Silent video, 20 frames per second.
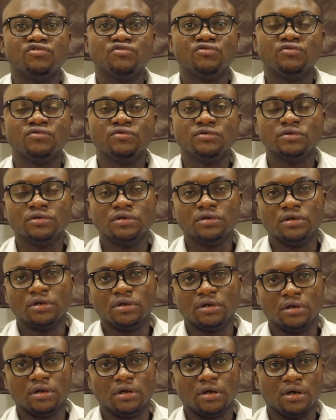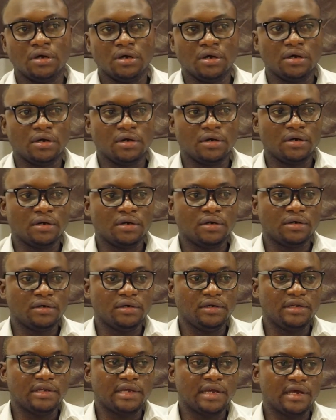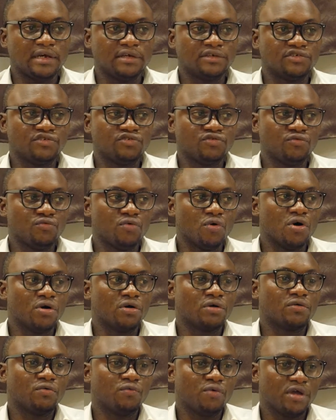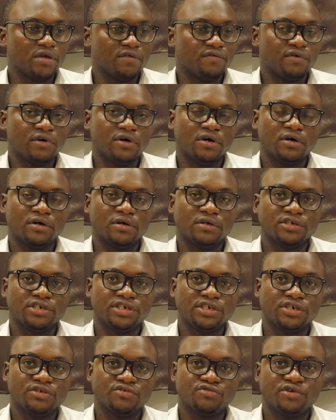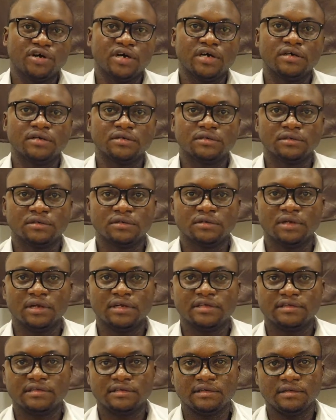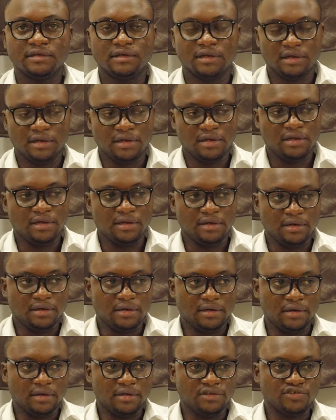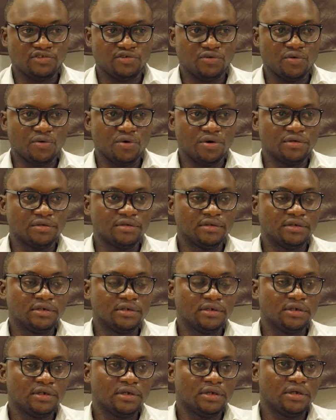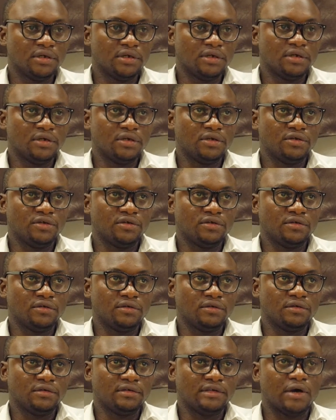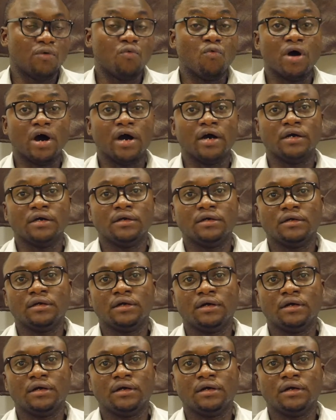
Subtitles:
do in case to work with children and so on. That why